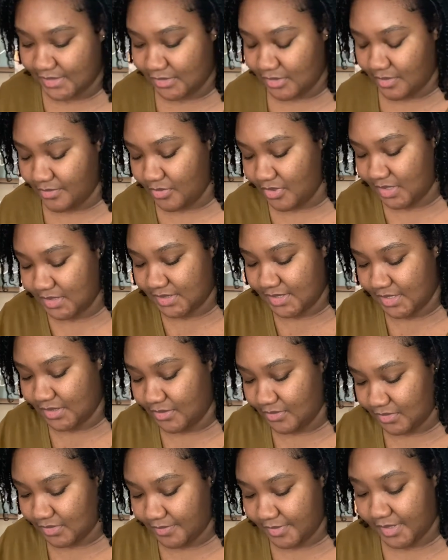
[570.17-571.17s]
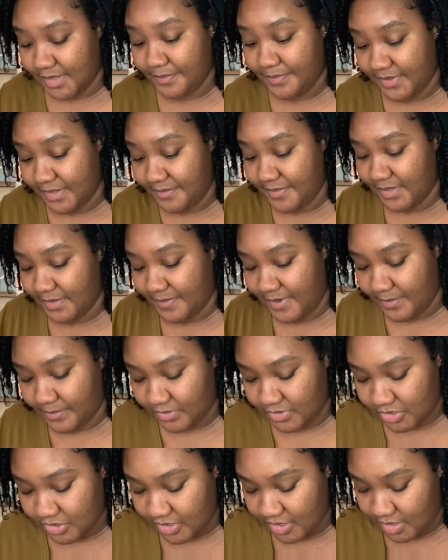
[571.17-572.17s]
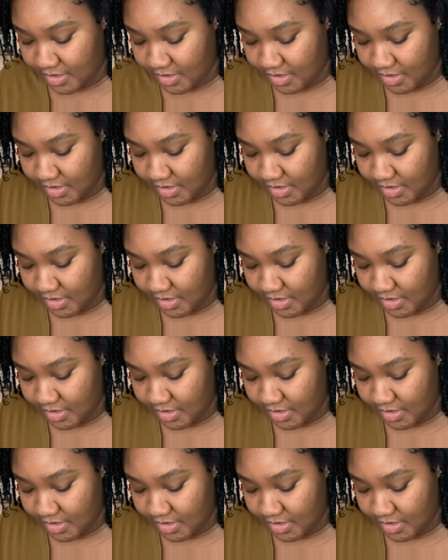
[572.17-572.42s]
So I'm going to take those to work and put them in the paper shredder.